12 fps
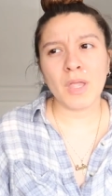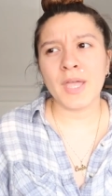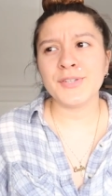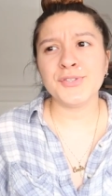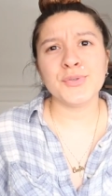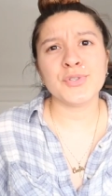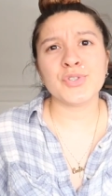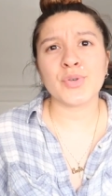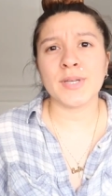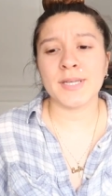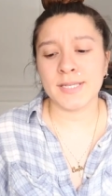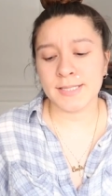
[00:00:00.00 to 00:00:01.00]
I do
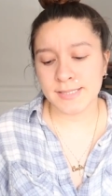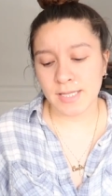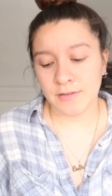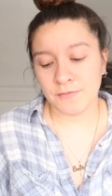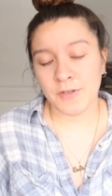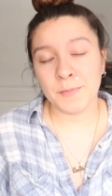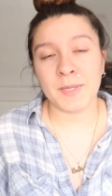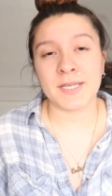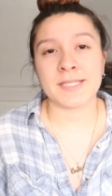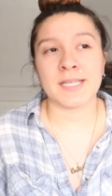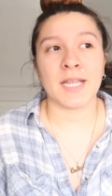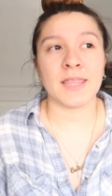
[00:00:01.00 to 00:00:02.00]
enjoy selling feet
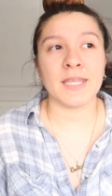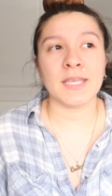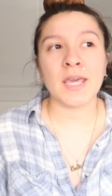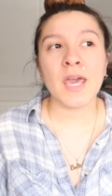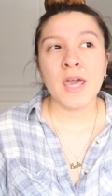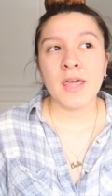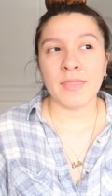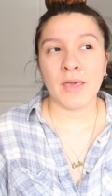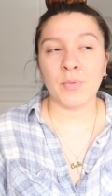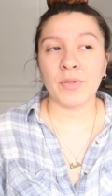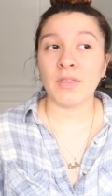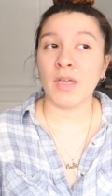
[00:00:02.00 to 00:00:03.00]
pics and I think
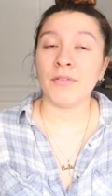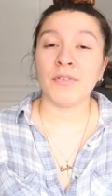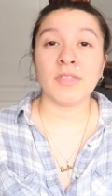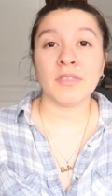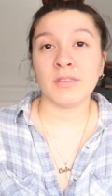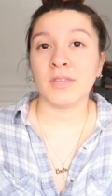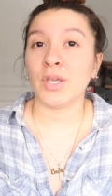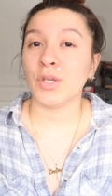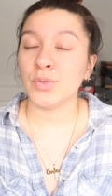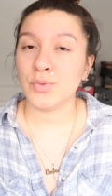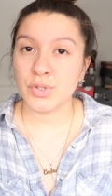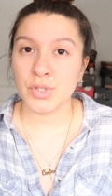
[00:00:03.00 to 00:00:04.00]
that with everything that
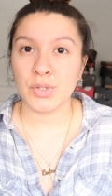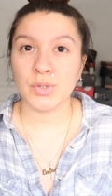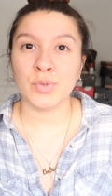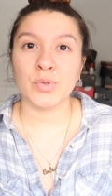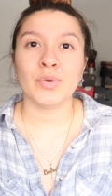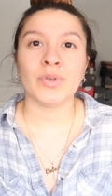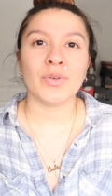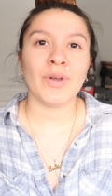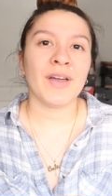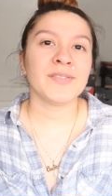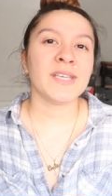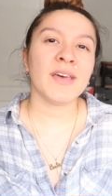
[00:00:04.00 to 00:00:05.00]
you do, you
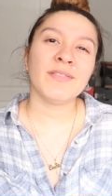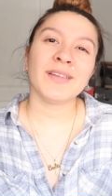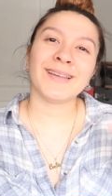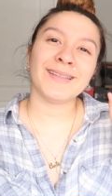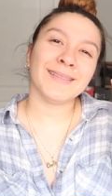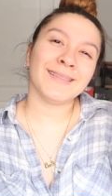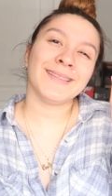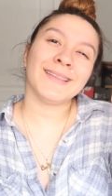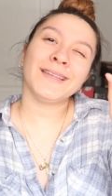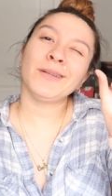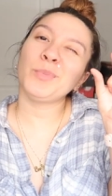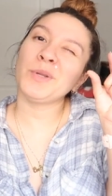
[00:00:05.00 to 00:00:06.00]
have to have like a
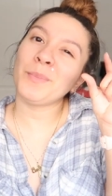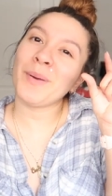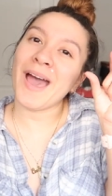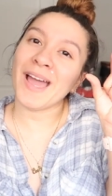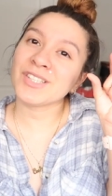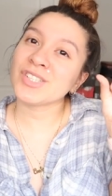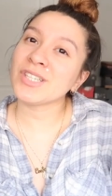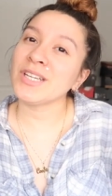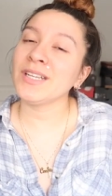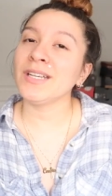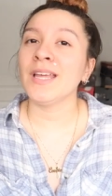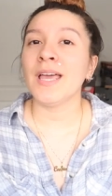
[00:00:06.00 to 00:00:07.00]
little bit of
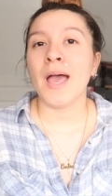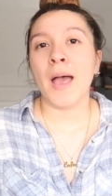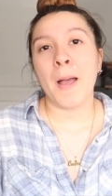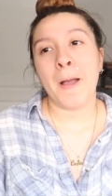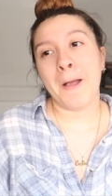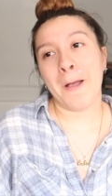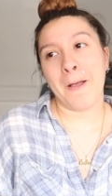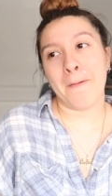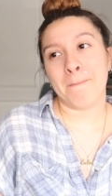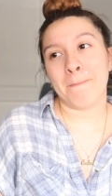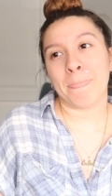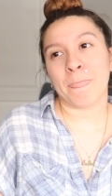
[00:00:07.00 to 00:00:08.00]
passion
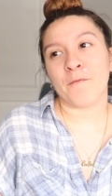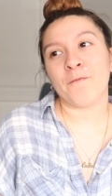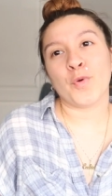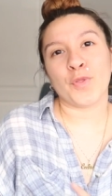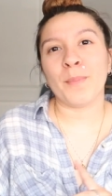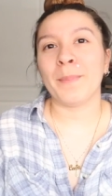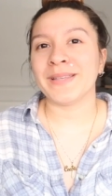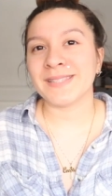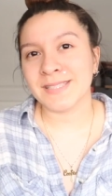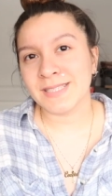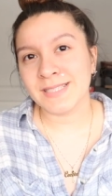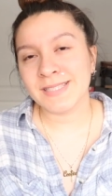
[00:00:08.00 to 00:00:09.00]
um, for the
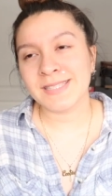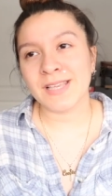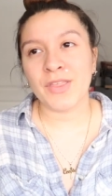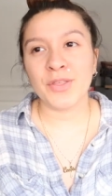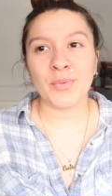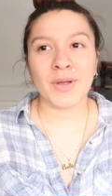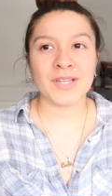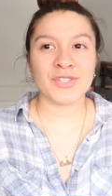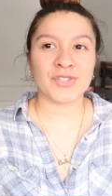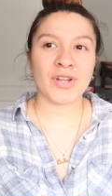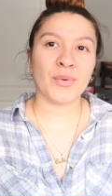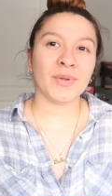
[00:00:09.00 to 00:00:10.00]
business. Otherwise,
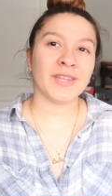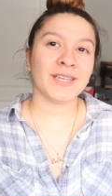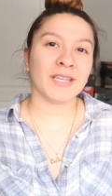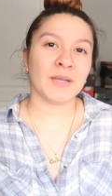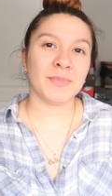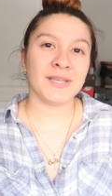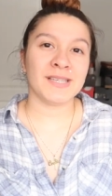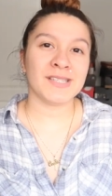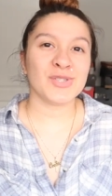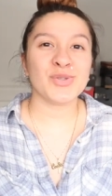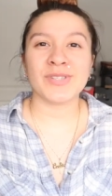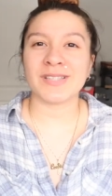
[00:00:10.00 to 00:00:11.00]
you're not really going to be
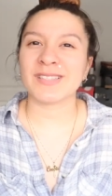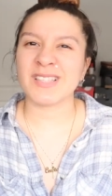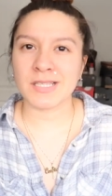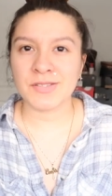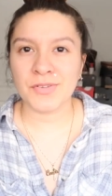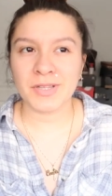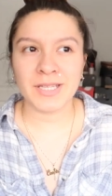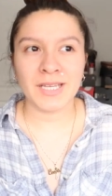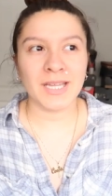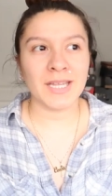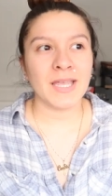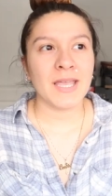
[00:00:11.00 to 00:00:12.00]
too successful in
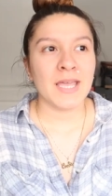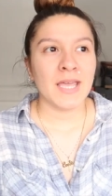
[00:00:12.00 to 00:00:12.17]
it.